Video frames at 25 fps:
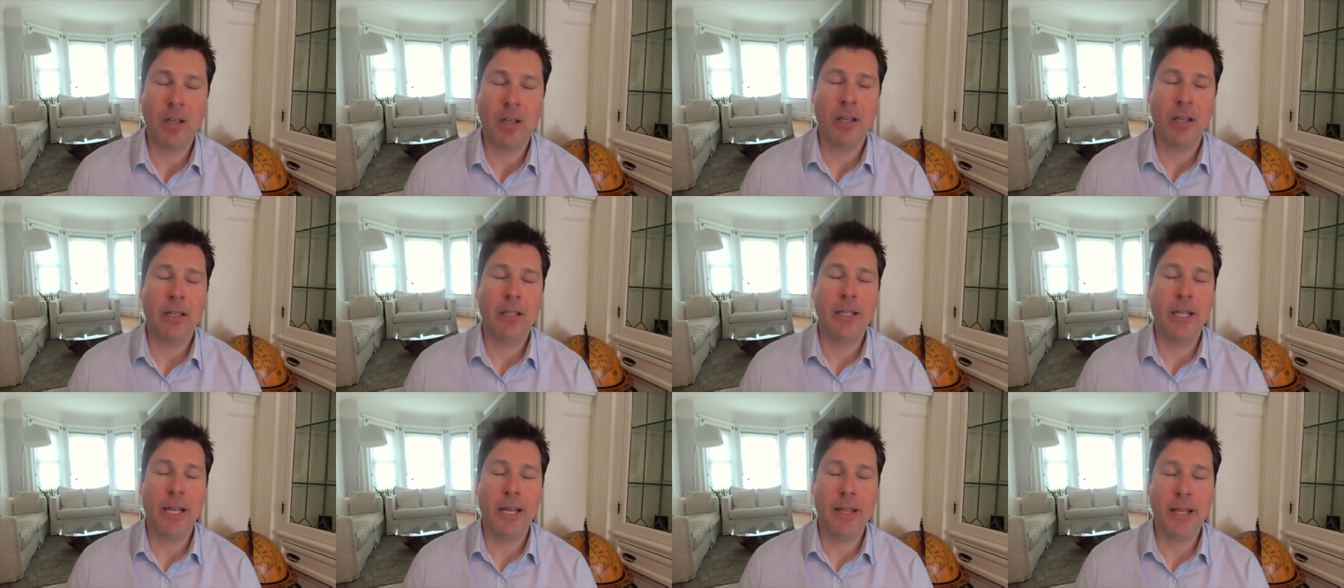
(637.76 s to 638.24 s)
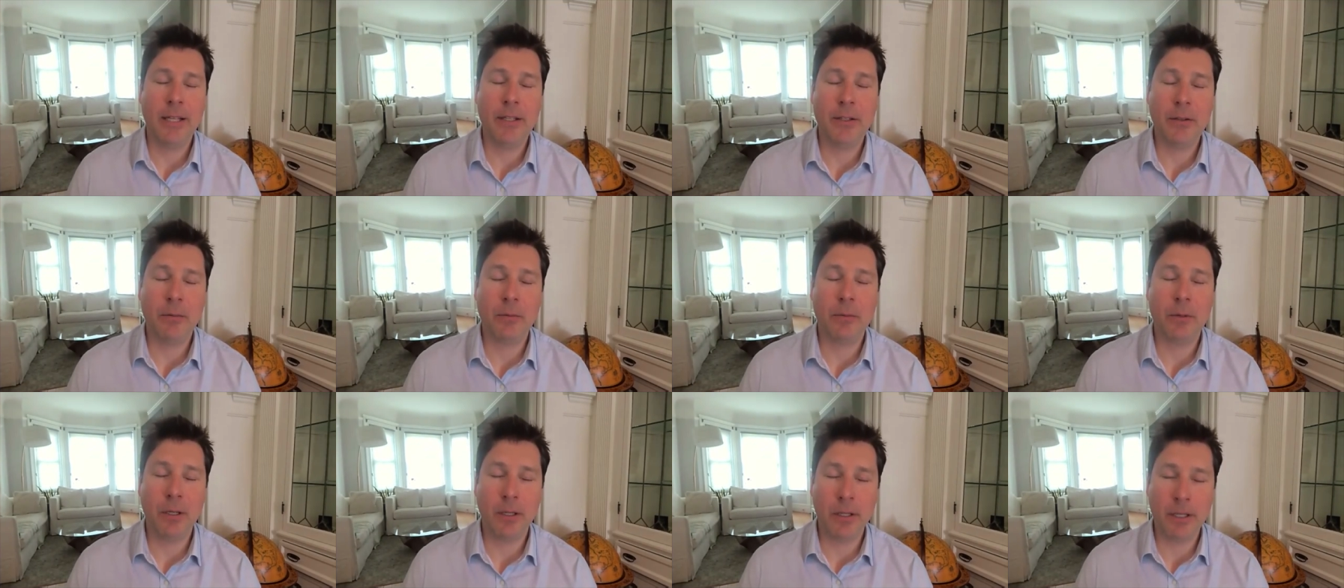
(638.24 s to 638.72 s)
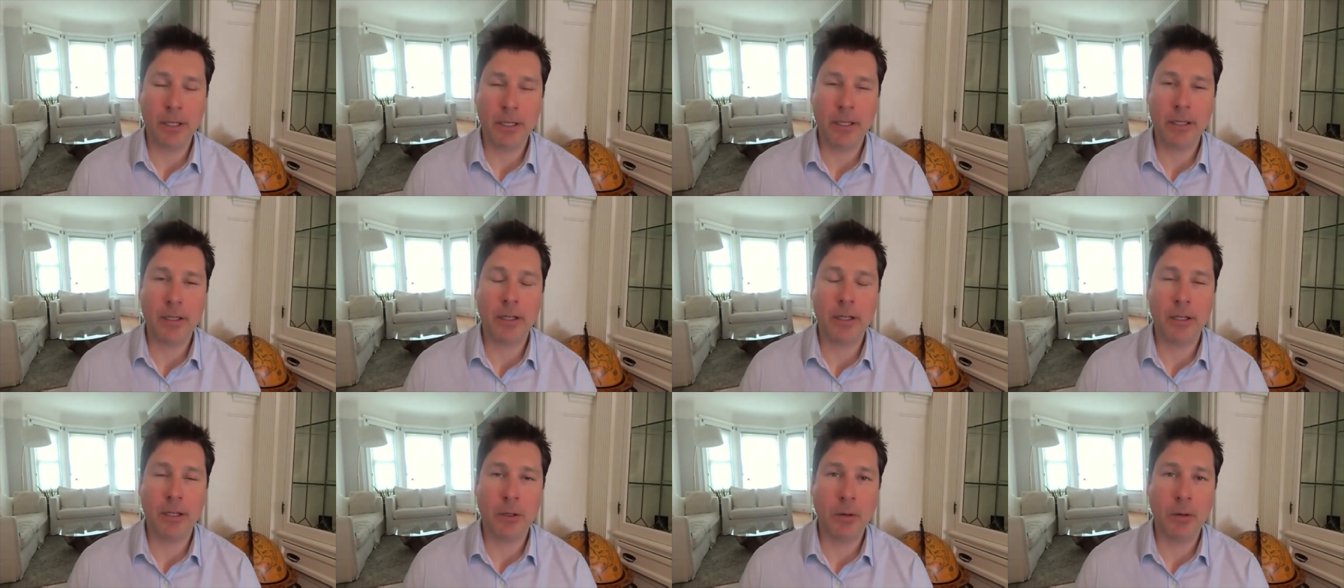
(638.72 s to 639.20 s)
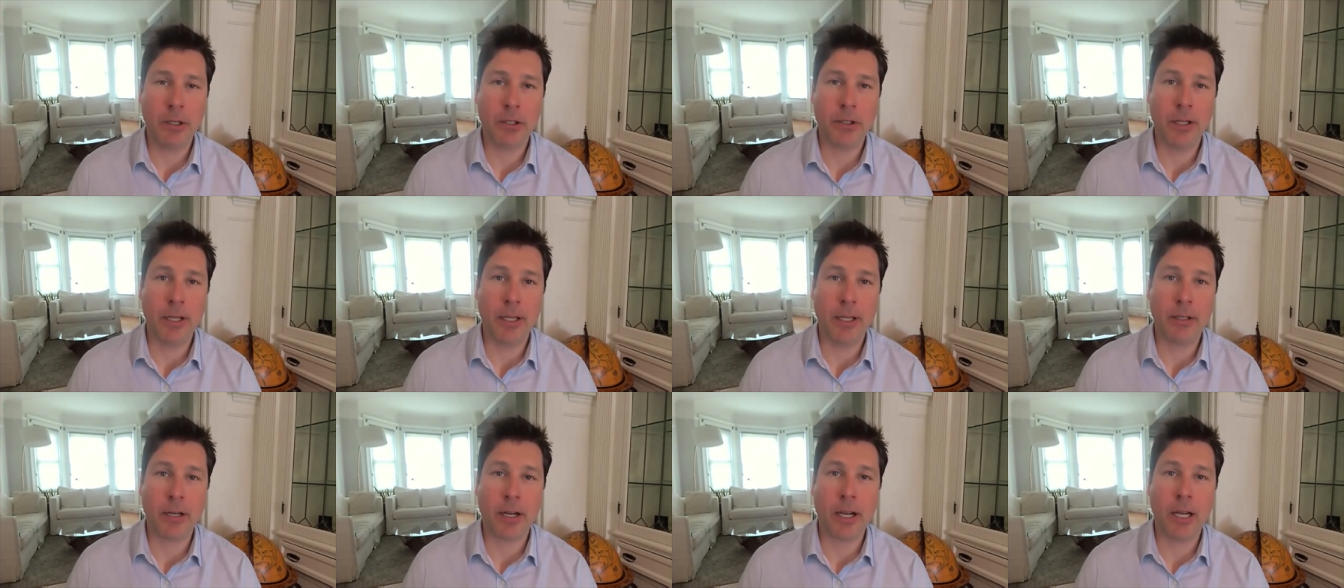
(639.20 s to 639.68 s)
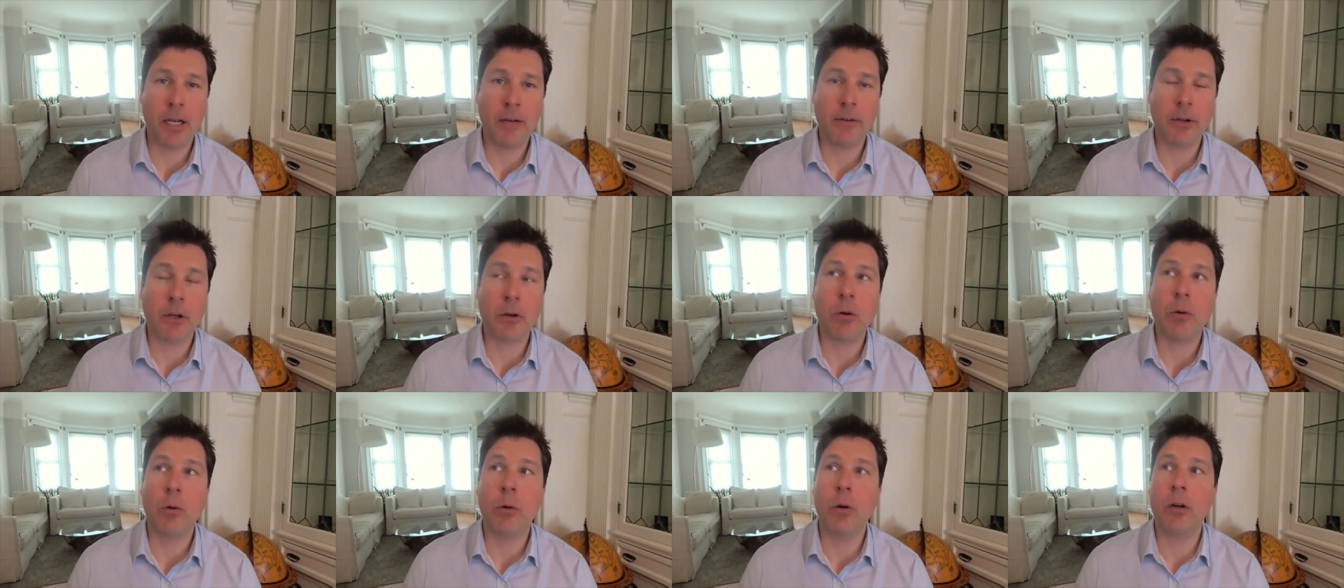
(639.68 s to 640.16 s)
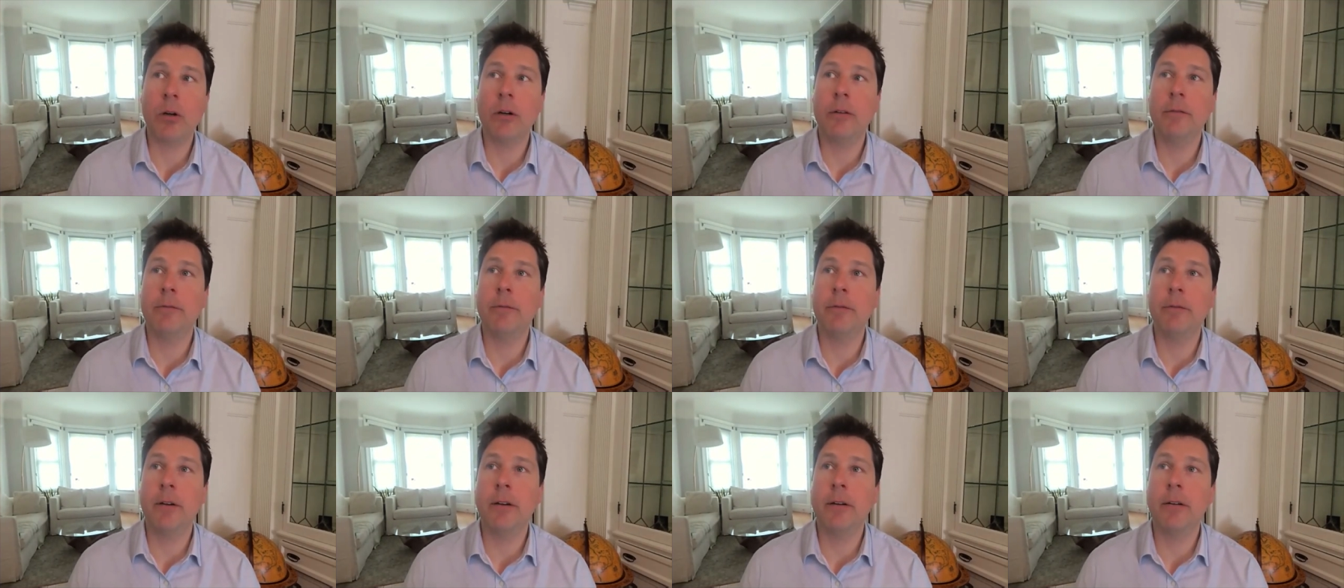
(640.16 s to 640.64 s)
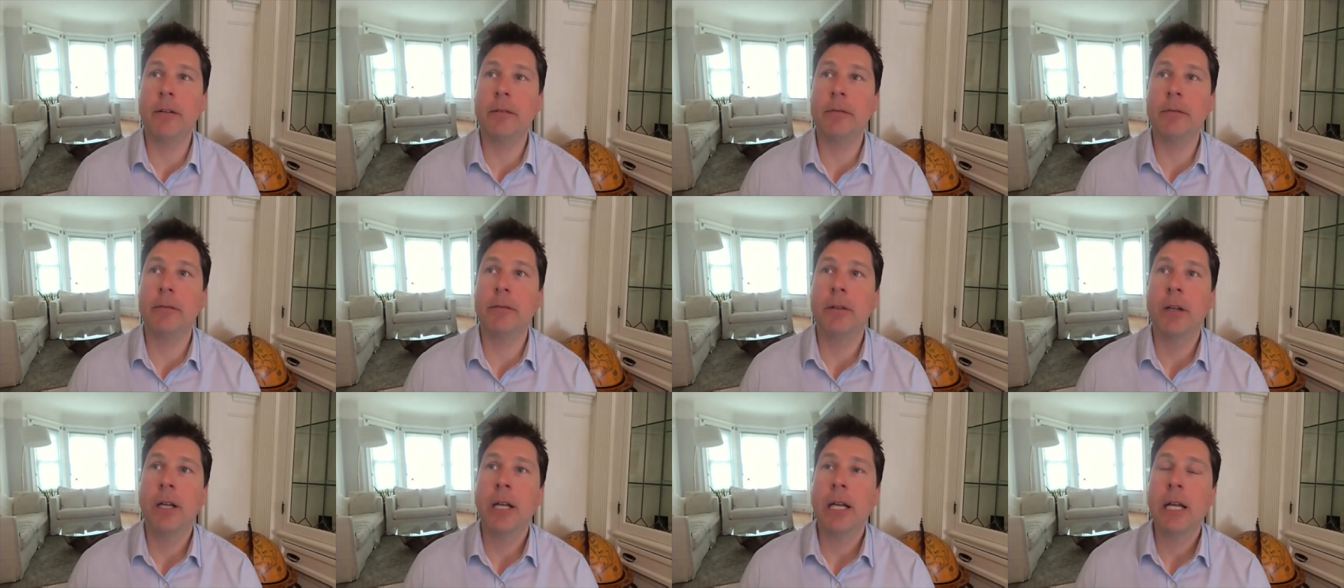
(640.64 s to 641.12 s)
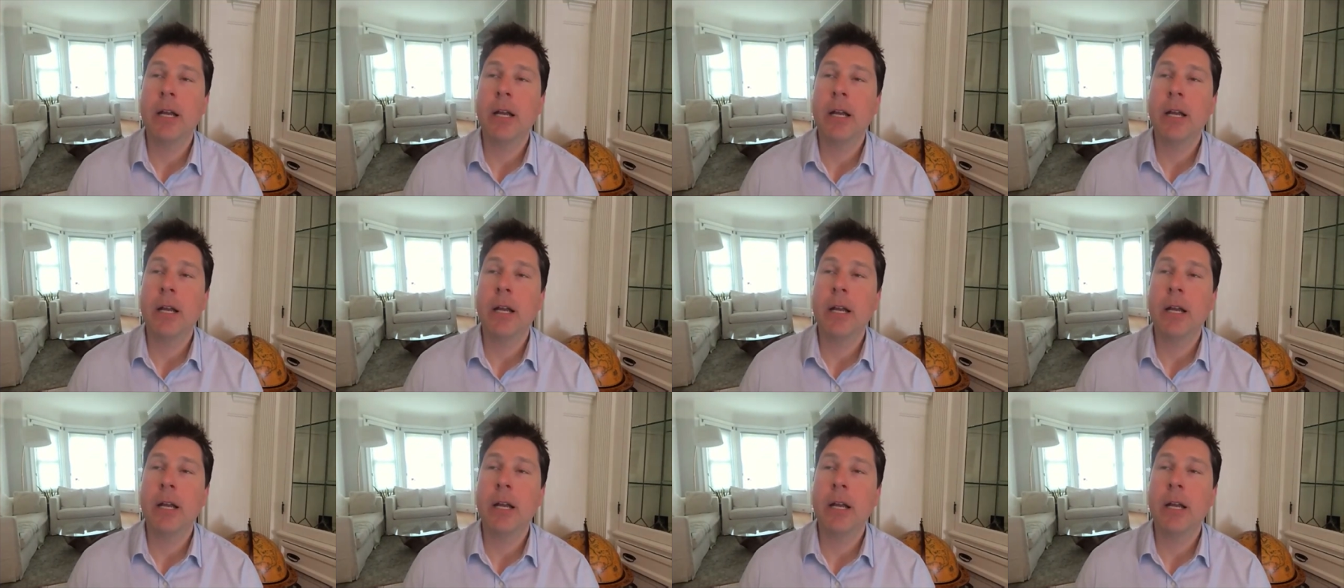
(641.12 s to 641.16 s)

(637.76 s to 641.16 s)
Yeah, that's a really good question. That's a kind of a core of